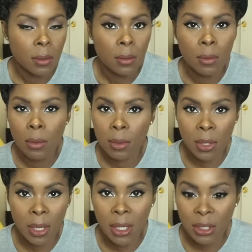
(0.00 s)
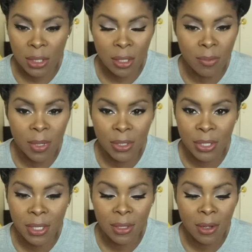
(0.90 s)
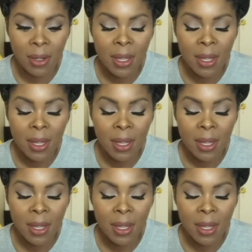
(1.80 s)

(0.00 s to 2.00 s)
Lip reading: Oh, I'm sorry, I just lost my train of thought.